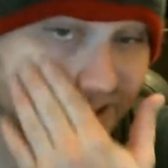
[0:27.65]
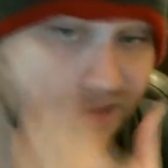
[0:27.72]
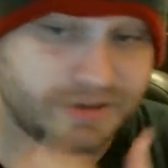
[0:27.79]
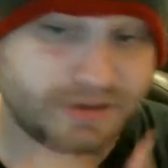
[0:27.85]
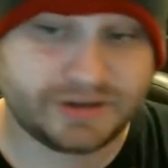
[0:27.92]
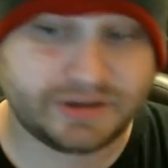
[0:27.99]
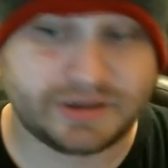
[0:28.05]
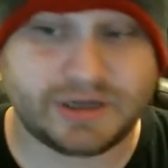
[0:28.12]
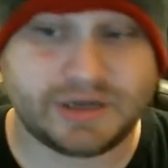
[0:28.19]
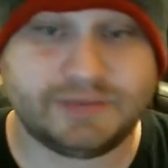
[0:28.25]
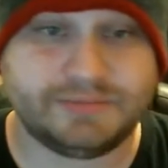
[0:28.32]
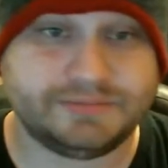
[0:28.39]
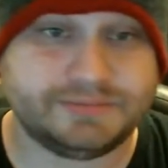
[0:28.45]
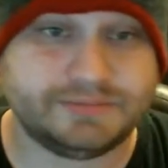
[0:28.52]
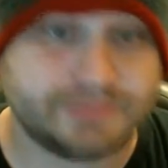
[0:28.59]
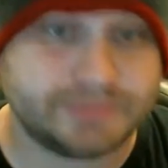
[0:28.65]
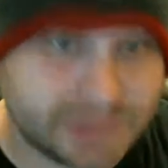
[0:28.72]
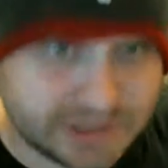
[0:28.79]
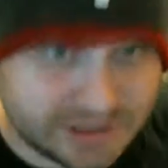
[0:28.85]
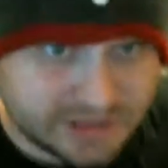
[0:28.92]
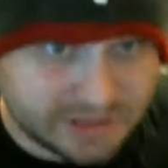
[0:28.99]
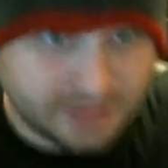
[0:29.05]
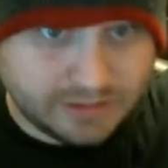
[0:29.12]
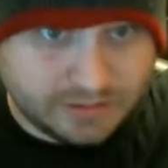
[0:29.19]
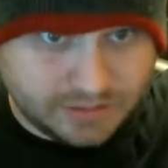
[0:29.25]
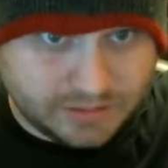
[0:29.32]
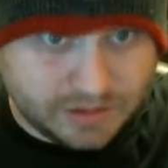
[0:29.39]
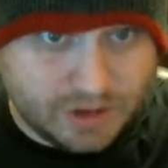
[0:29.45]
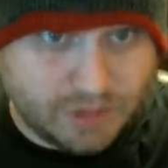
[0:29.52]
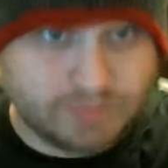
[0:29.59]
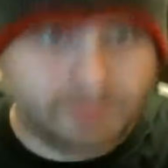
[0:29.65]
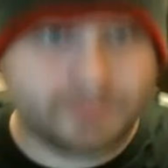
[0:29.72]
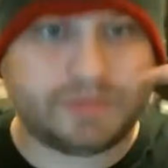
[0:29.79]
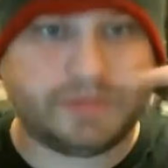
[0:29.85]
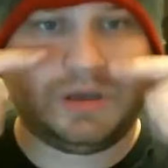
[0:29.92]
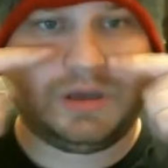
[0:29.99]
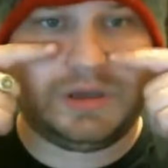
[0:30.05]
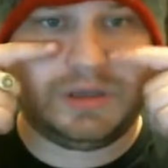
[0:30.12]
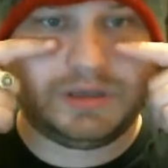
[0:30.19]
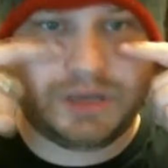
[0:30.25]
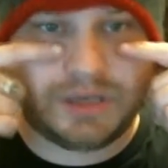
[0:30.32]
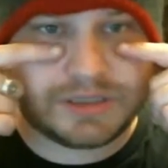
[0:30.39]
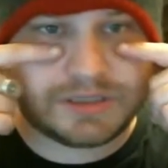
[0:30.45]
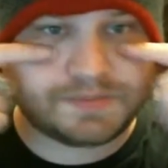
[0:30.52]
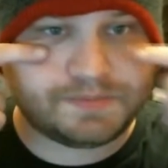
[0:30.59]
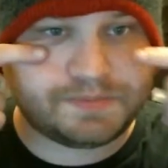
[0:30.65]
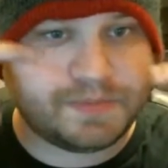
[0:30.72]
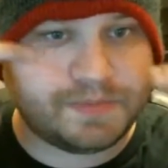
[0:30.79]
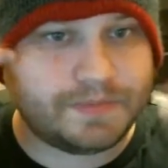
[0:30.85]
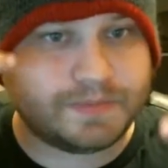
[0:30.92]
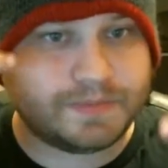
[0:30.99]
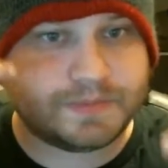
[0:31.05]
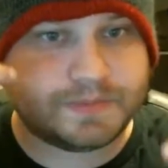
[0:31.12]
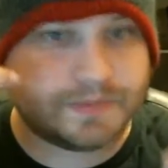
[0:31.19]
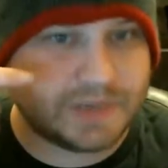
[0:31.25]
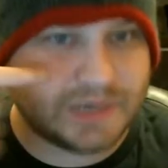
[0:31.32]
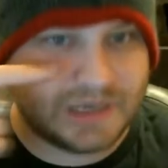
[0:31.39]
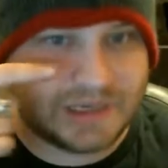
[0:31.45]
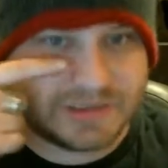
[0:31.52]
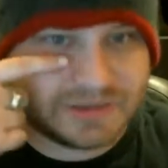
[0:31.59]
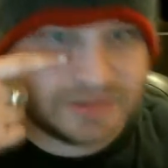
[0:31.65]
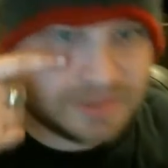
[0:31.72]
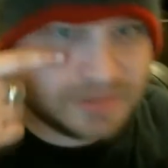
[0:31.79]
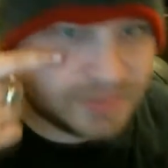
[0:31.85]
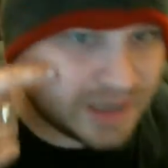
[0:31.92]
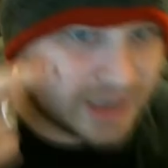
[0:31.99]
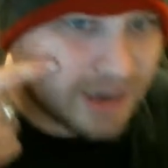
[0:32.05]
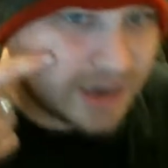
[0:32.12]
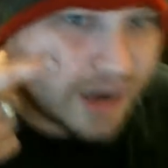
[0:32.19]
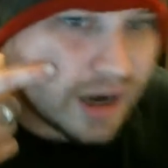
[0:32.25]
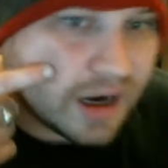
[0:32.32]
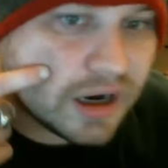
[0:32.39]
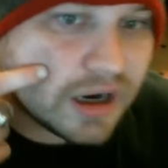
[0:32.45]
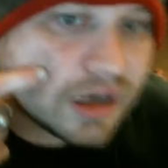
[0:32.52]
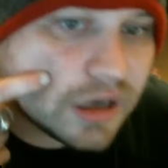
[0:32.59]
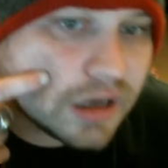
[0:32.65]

there still no. What did I just do to my eye?